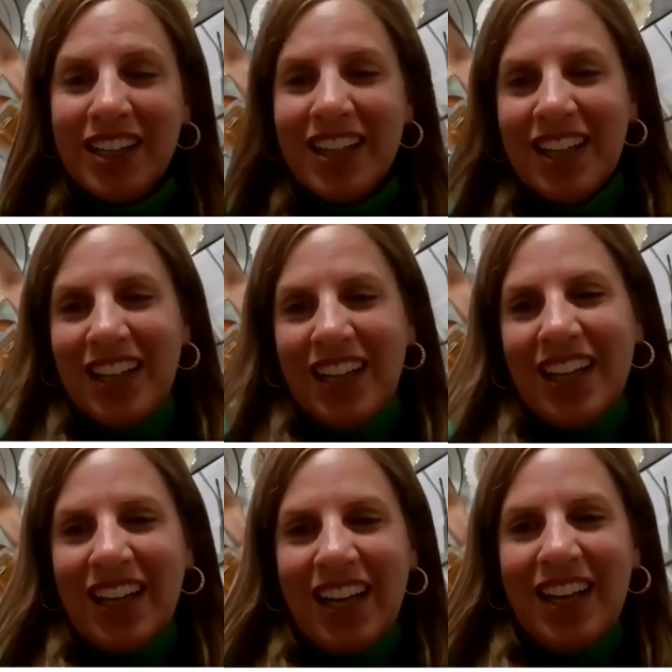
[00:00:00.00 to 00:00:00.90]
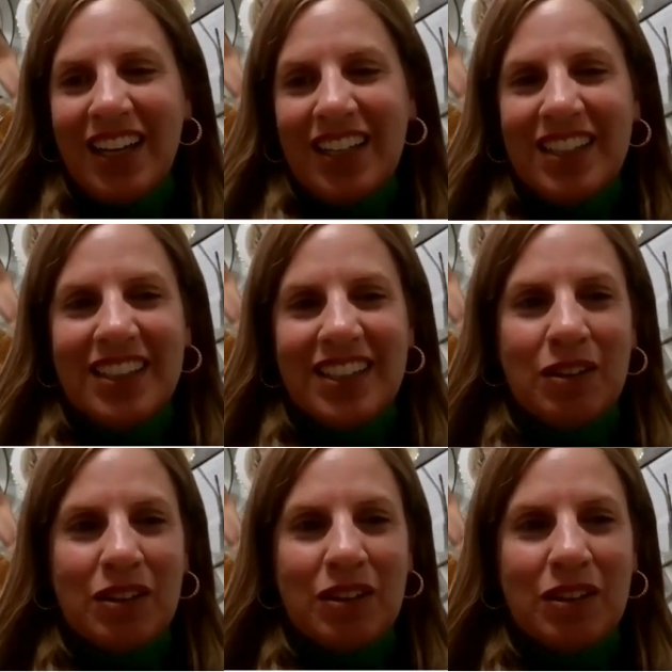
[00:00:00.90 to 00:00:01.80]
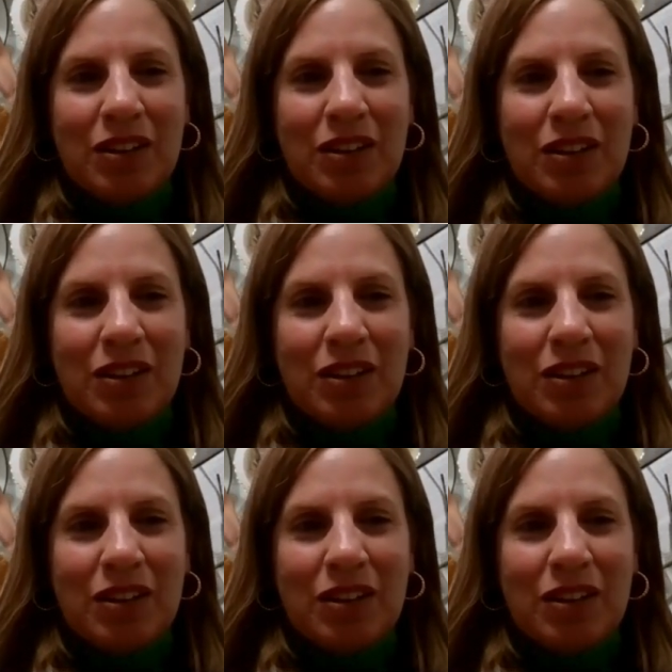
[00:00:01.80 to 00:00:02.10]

Mm-hmm and now they're